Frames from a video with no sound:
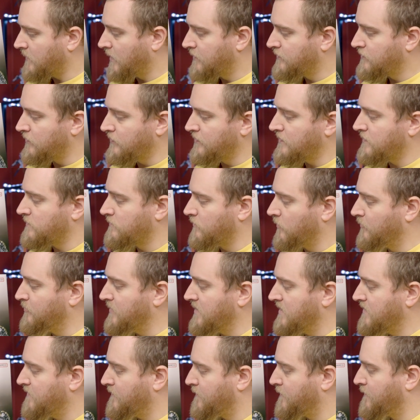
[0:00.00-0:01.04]
so this will
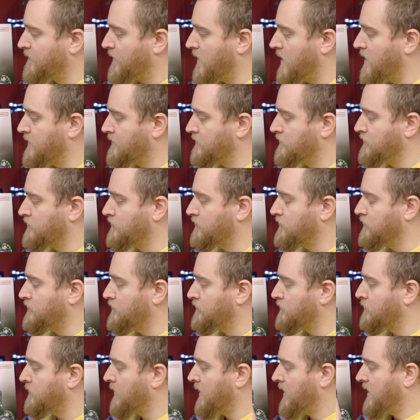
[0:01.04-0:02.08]
be fun to
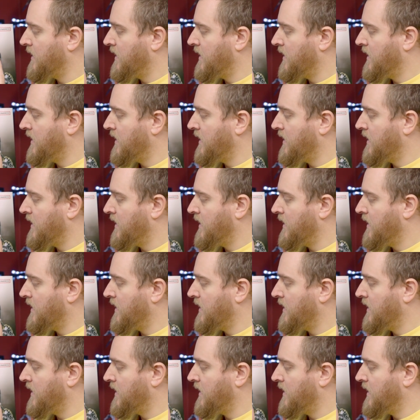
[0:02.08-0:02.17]
do